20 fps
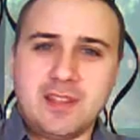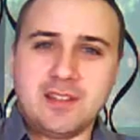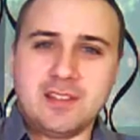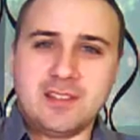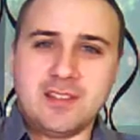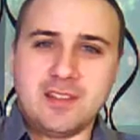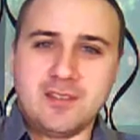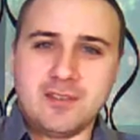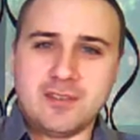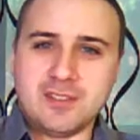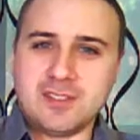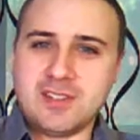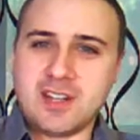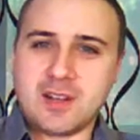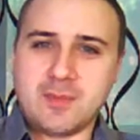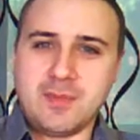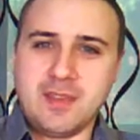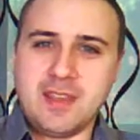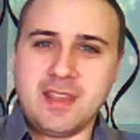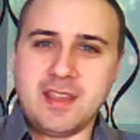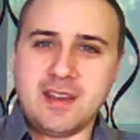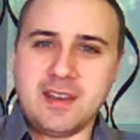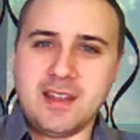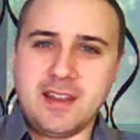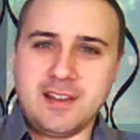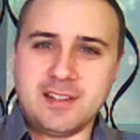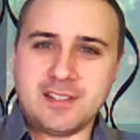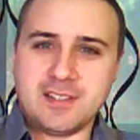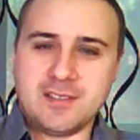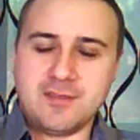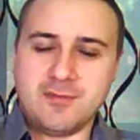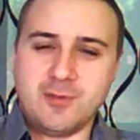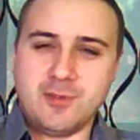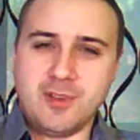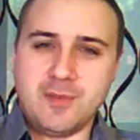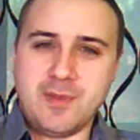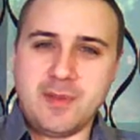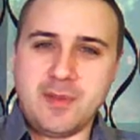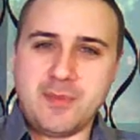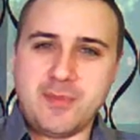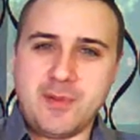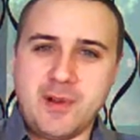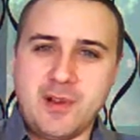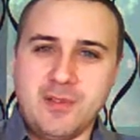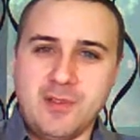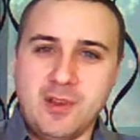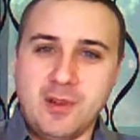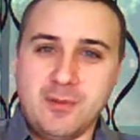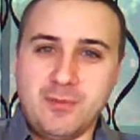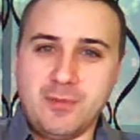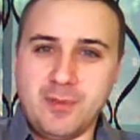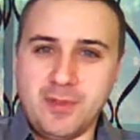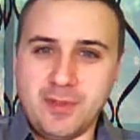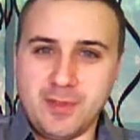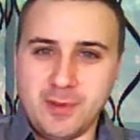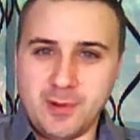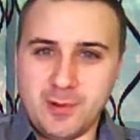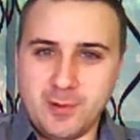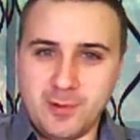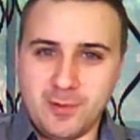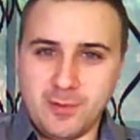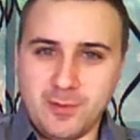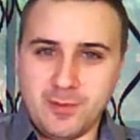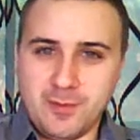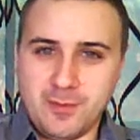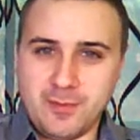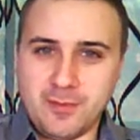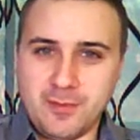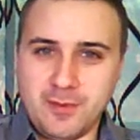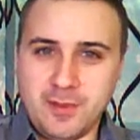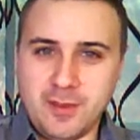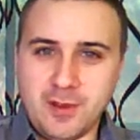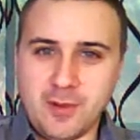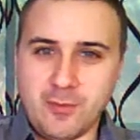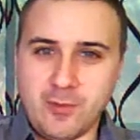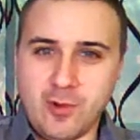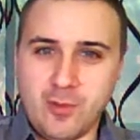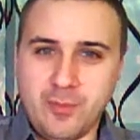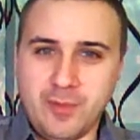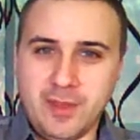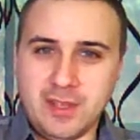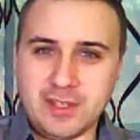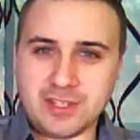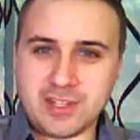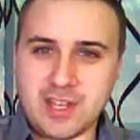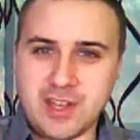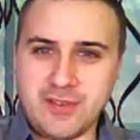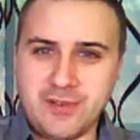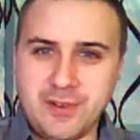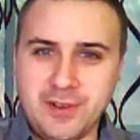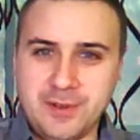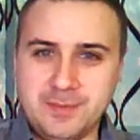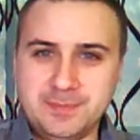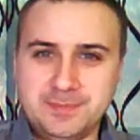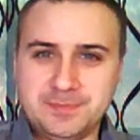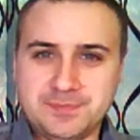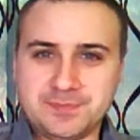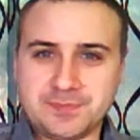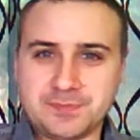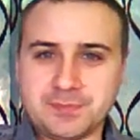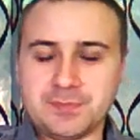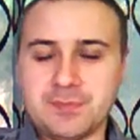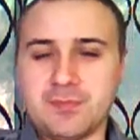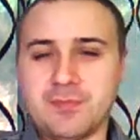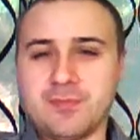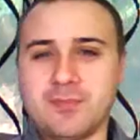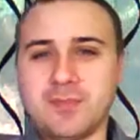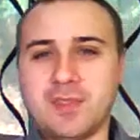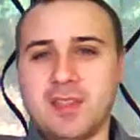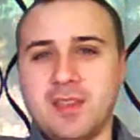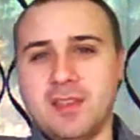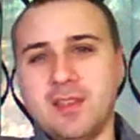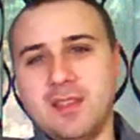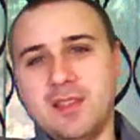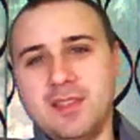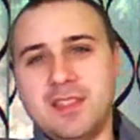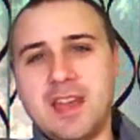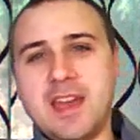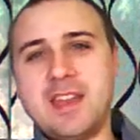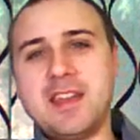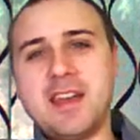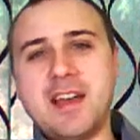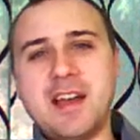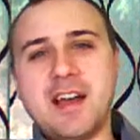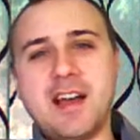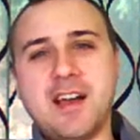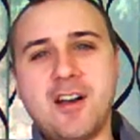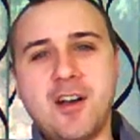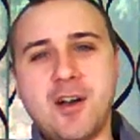me in. I just really made me fall in love with the whole, role-playing genre. Then